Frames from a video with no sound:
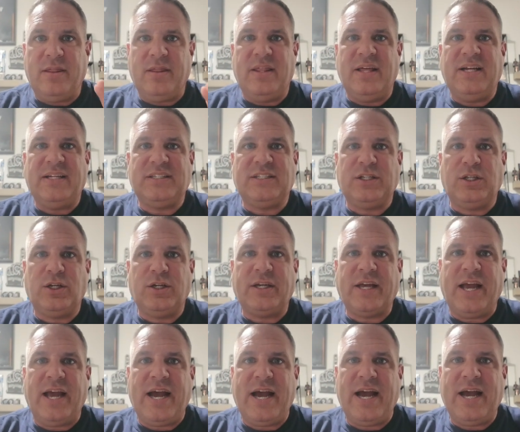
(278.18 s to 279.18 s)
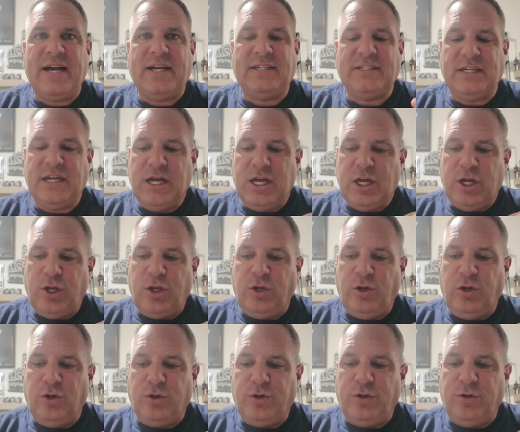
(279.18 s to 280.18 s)
Let's look at
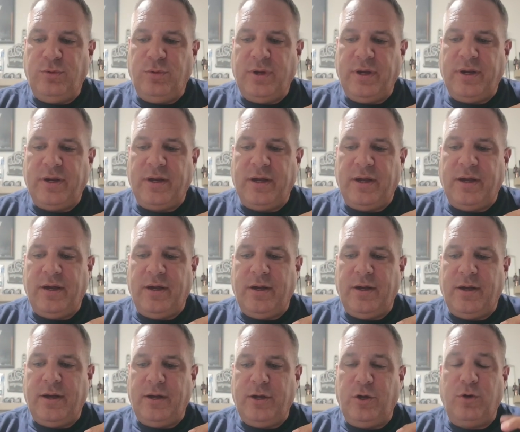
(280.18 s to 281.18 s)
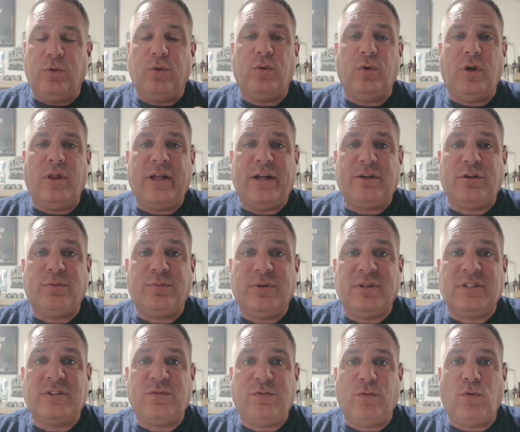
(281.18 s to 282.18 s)
you're doing your electric bill
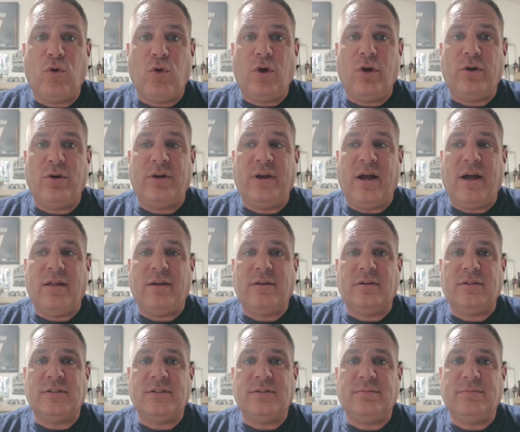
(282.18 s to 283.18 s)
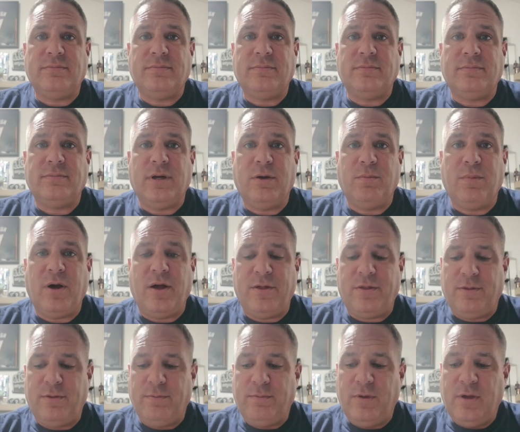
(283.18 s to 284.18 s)
is $400 a
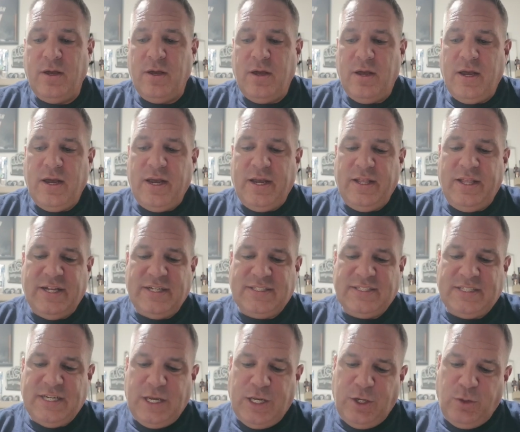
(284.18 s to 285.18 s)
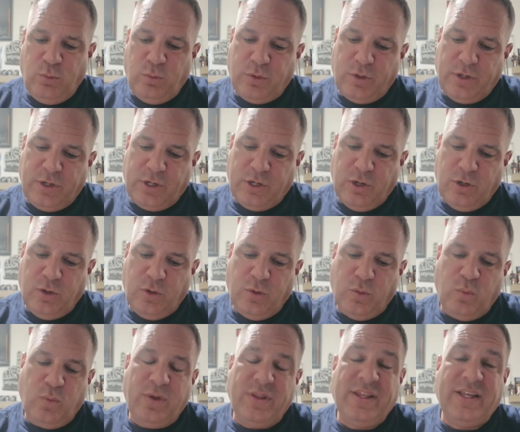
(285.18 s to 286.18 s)
month. And let's say we're going to go
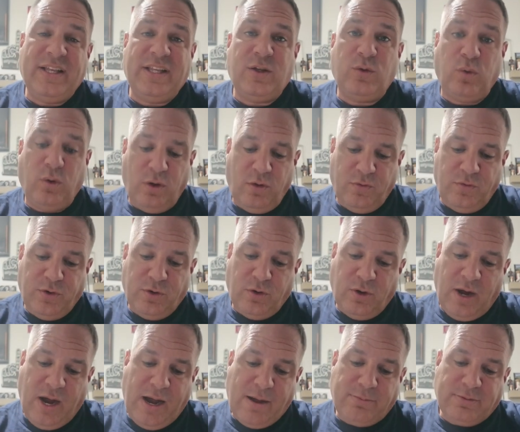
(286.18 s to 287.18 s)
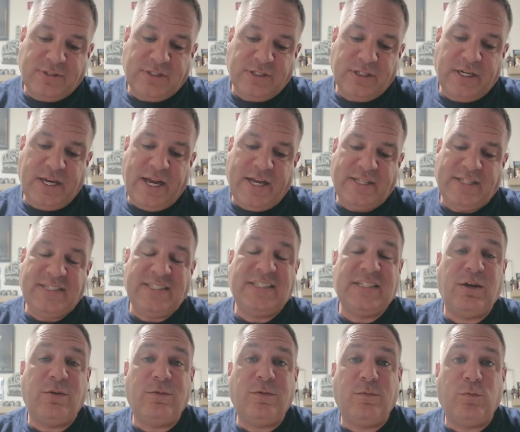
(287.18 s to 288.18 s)
with the 12-year option at the
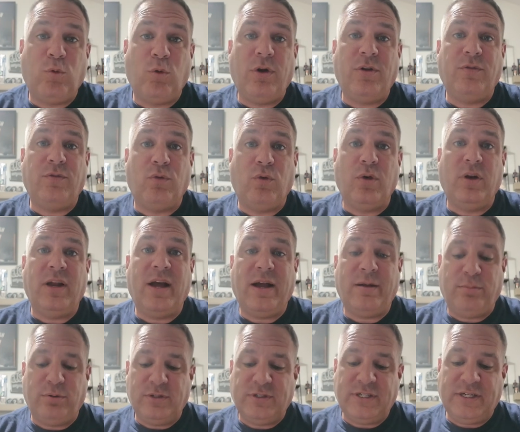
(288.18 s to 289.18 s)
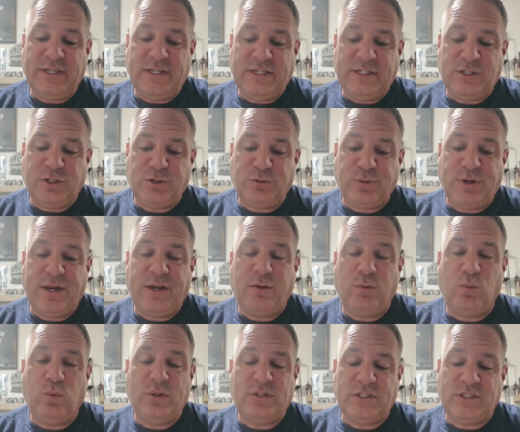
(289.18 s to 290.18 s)
7.49% interest rate,
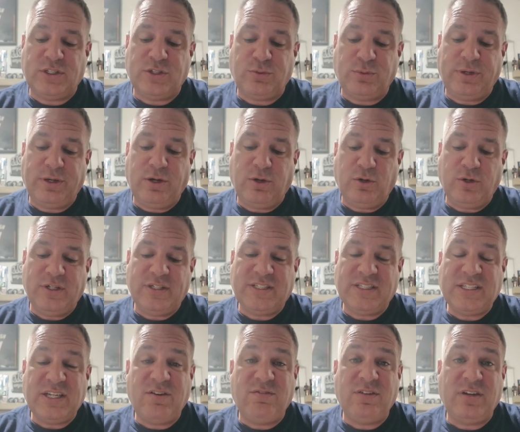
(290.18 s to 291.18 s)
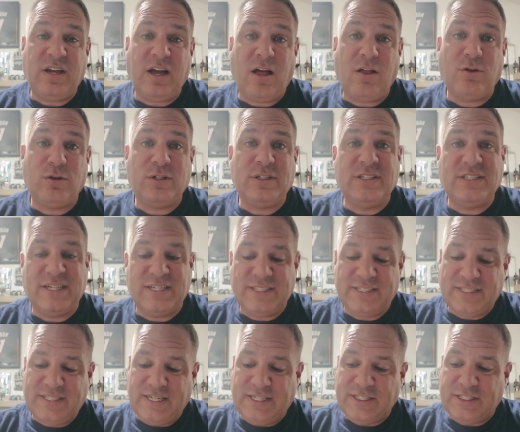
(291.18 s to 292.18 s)
which is
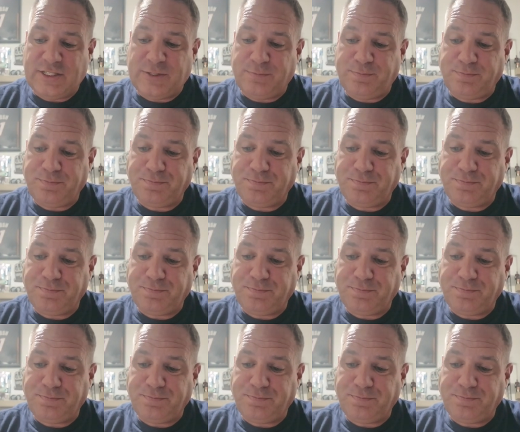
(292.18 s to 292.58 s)
$307.10. So